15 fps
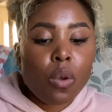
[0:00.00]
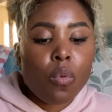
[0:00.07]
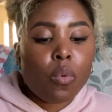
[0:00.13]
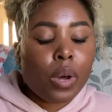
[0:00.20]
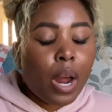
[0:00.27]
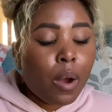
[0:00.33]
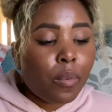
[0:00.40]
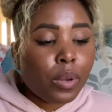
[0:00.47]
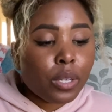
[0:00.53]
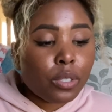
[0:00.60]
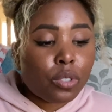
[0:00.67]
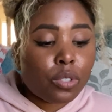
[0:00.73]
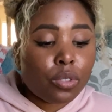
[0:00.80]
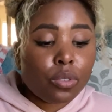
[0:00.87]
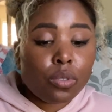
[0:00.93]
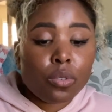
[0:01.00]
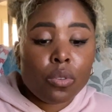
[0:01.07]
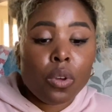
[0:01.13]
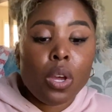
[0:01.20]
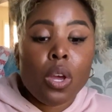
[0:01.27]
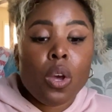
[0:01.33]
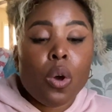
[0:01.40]
what I want to
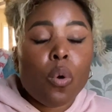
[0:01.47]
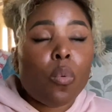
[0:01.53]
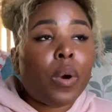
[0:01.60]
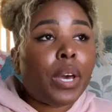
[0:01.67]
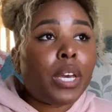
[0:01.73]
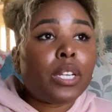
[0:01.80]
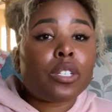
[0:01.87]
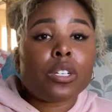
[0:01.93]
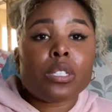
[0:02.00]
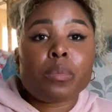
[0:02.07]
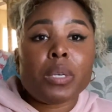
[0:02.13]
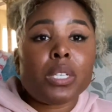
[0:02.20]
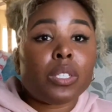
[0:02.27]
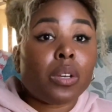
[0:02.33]
do, what interests me.